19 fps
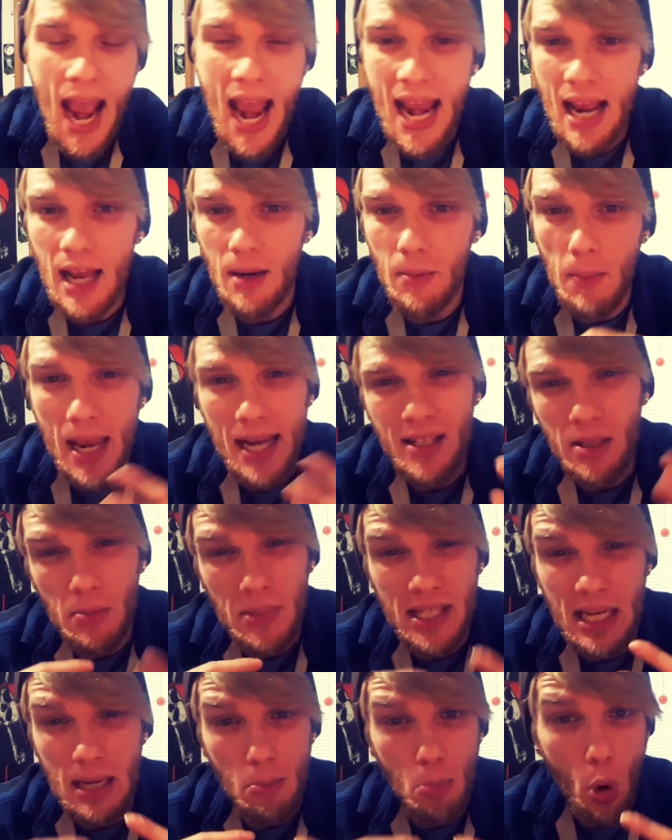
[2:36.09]
and makes
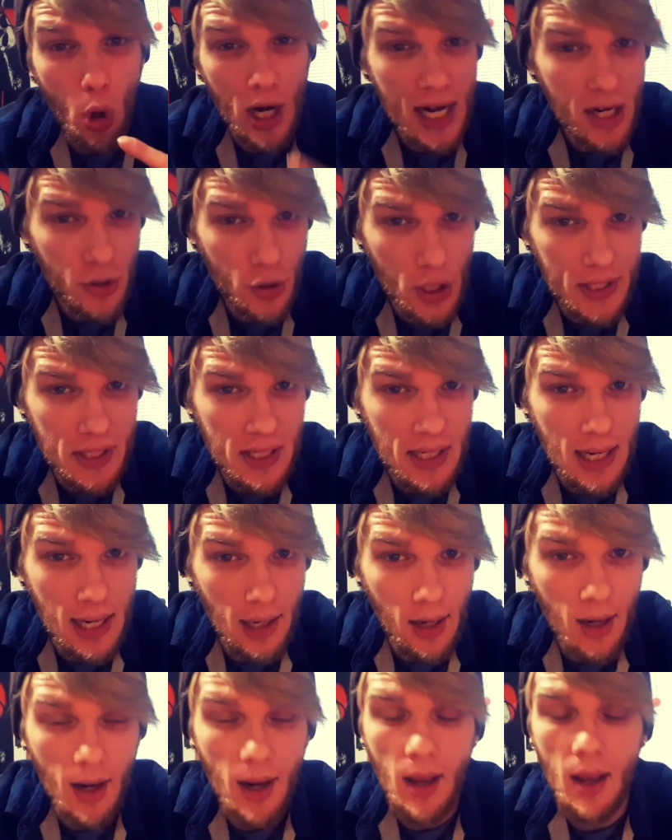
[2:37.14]
them seem more interesting.